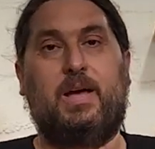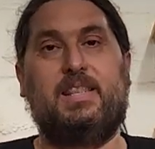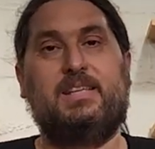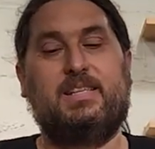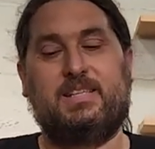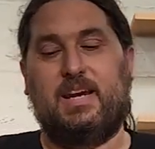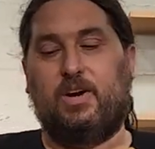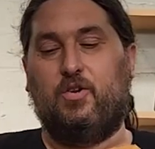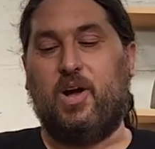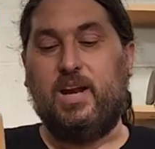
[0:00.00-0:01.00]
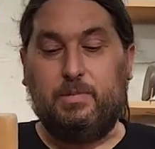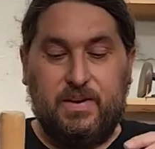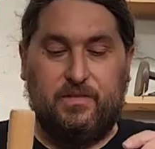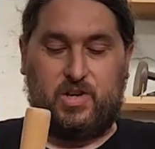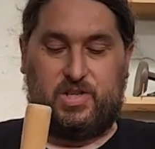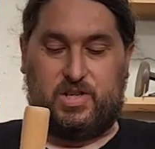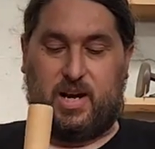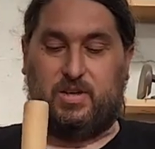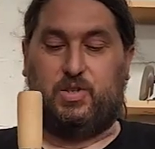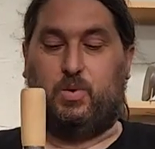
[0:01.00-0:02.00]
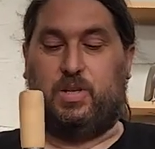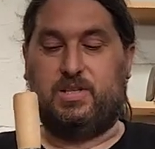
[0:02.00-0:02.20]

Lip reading: And this is an incredibly versatile tool.